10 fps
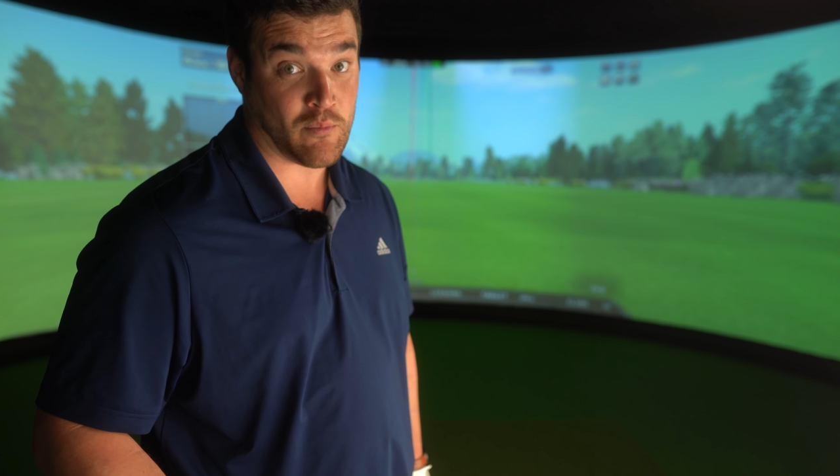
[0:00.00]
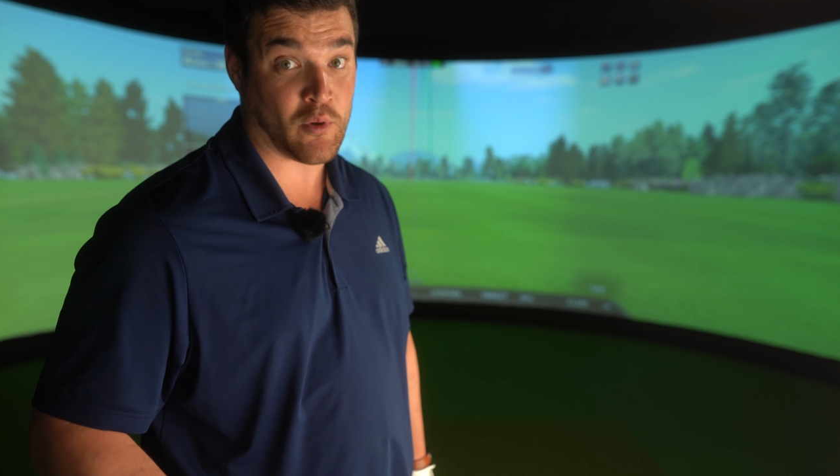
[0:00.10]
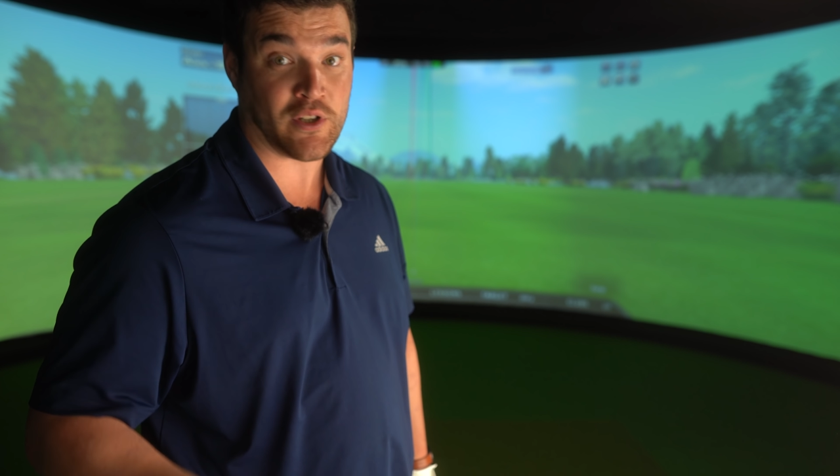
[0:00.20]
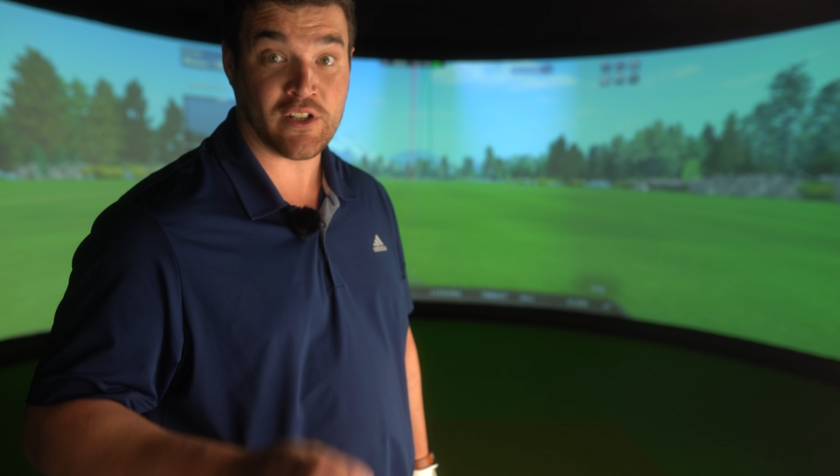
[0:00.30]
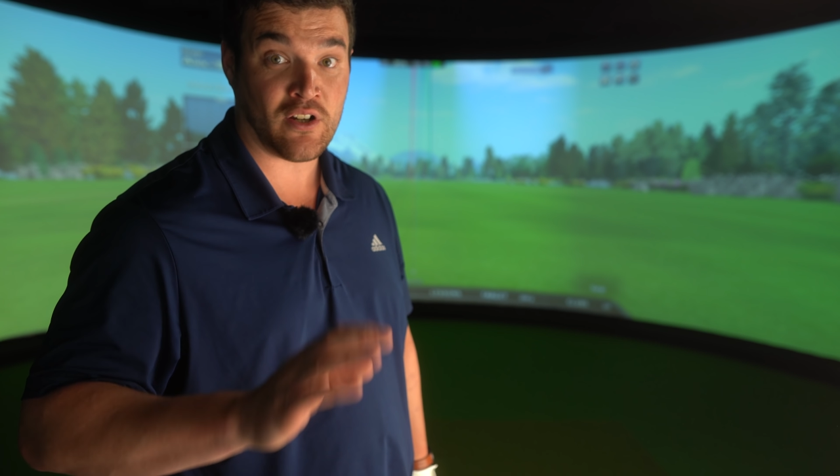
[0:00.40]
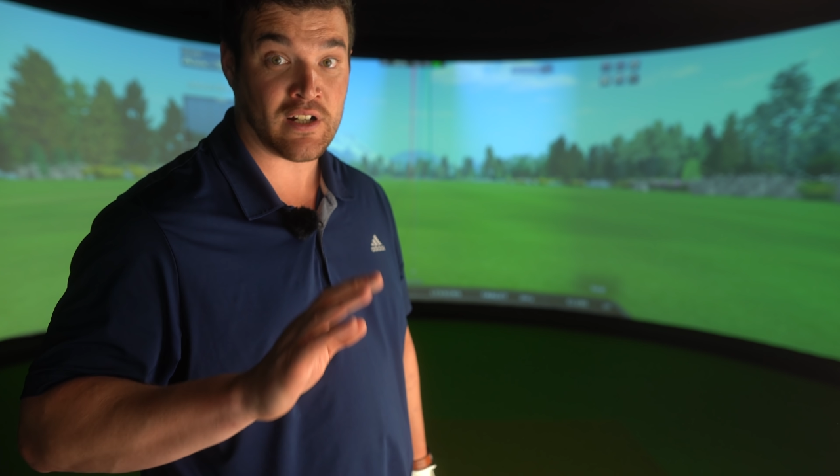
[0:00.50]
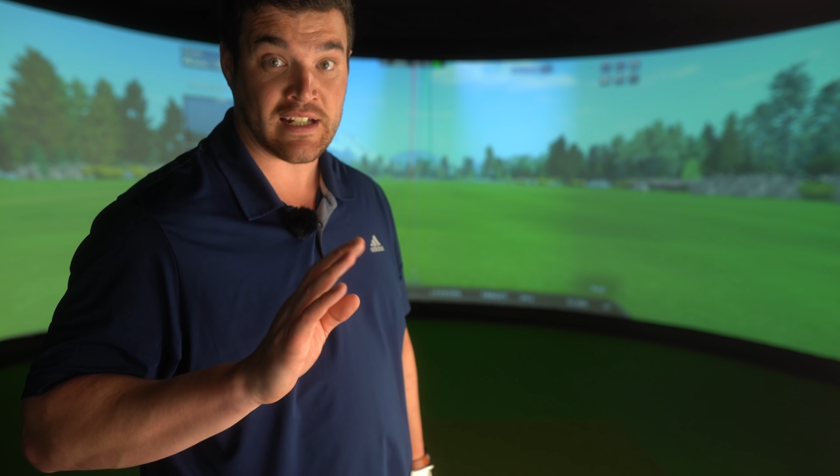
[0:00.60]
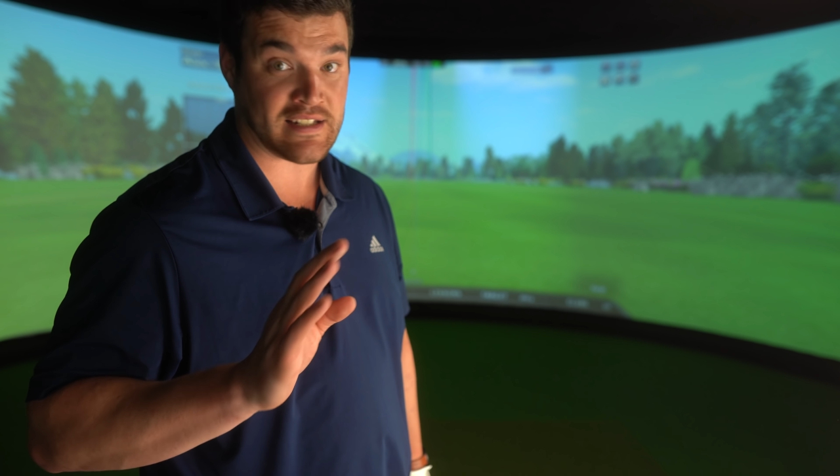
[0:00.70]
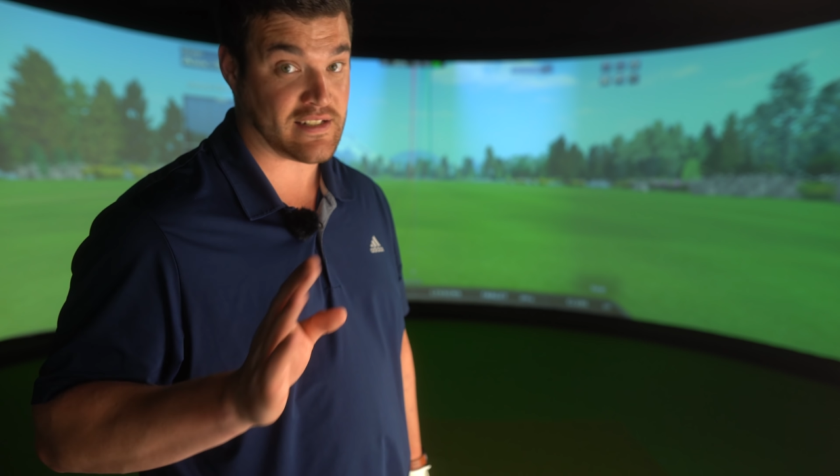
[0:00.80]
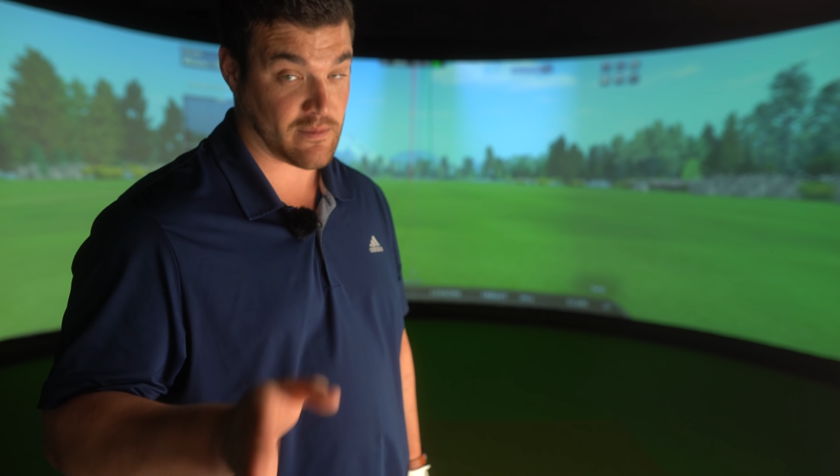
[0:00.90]
But you're not going to
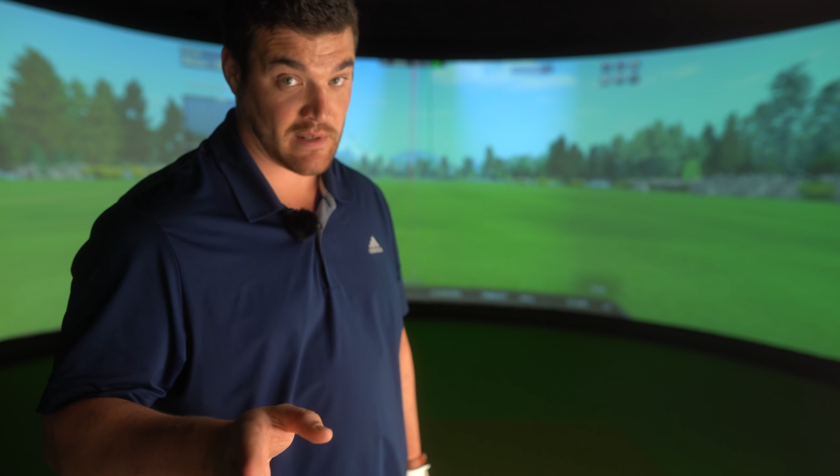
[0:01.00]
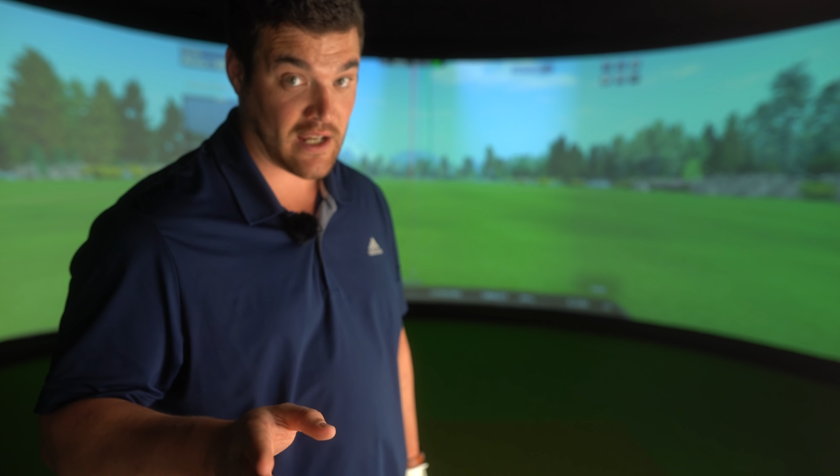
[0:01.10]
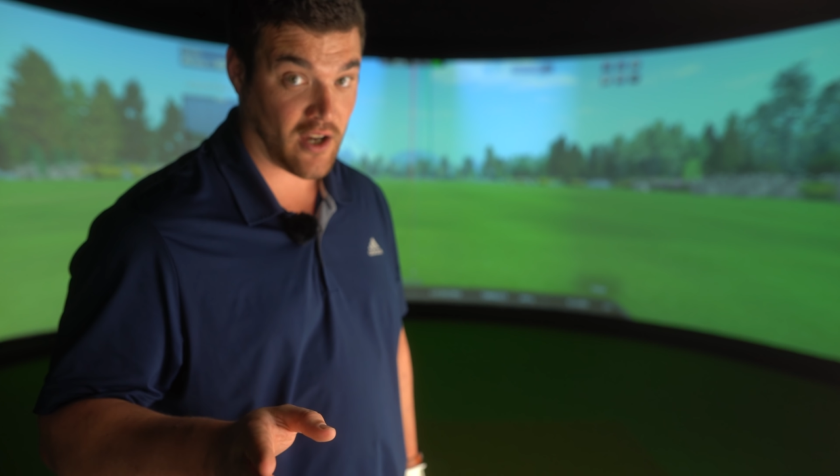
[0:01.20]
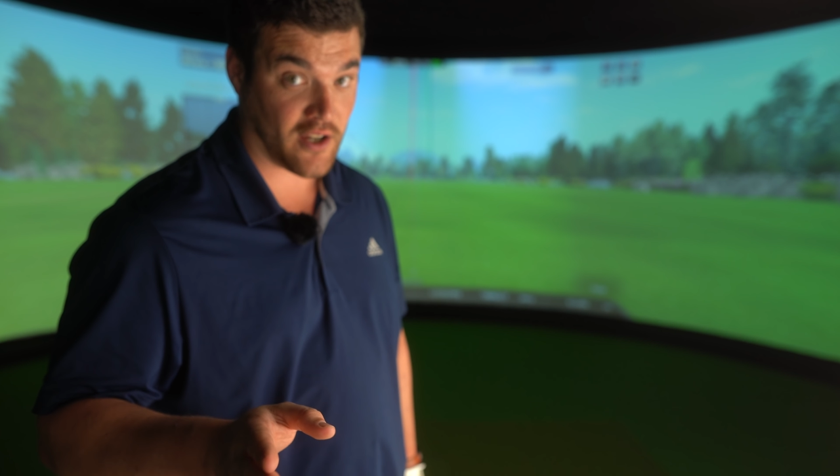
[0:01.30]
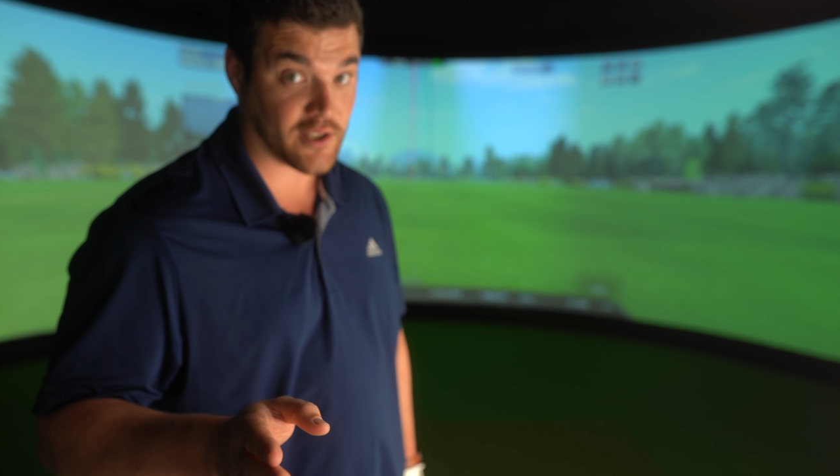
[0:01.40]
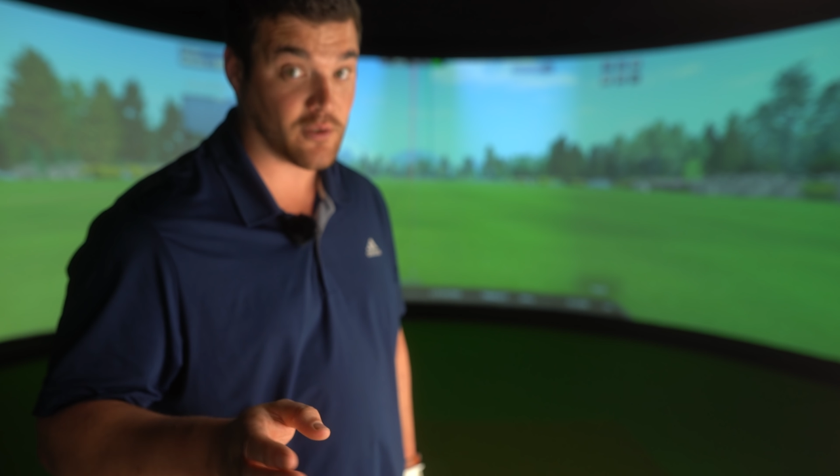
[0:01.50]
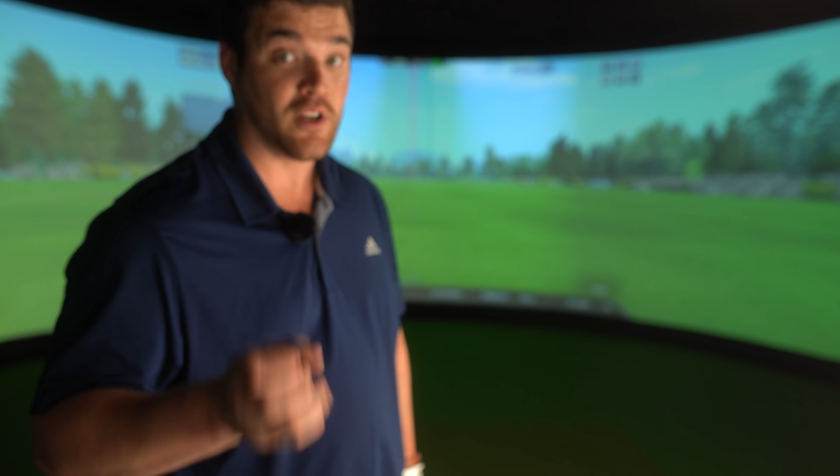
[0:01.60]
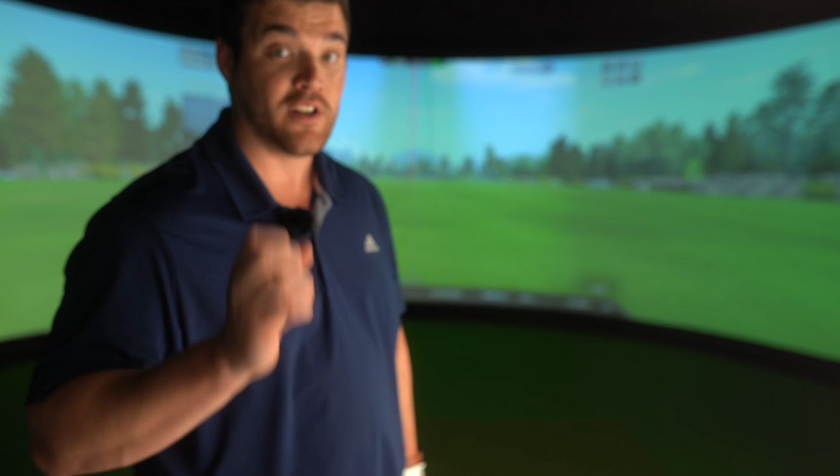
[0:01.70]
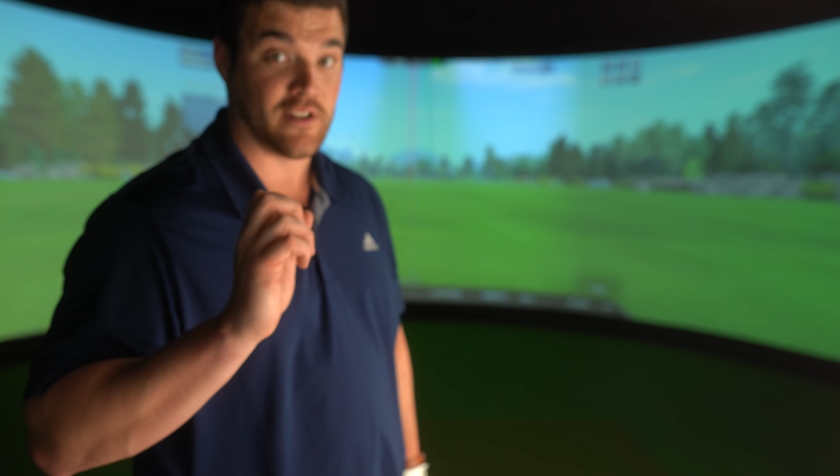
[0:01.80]
listen to me, are you?